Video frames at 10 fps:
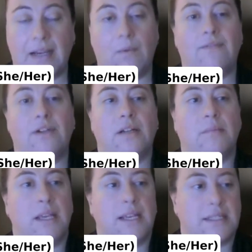
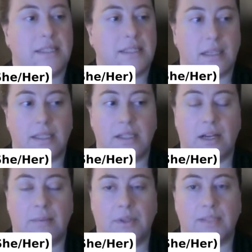However, it's
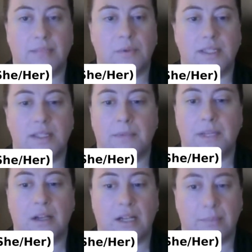entirely possible
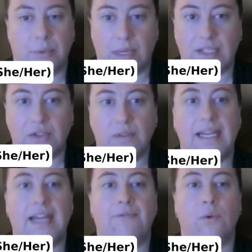something like parental
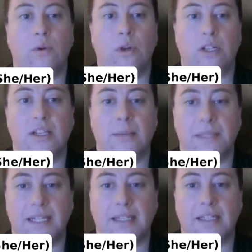leave or
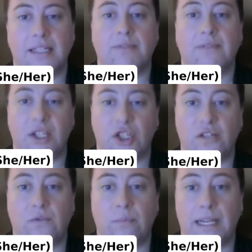long-term sickness
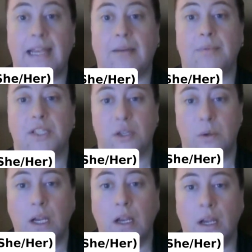prevents you from being able
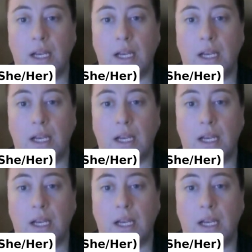to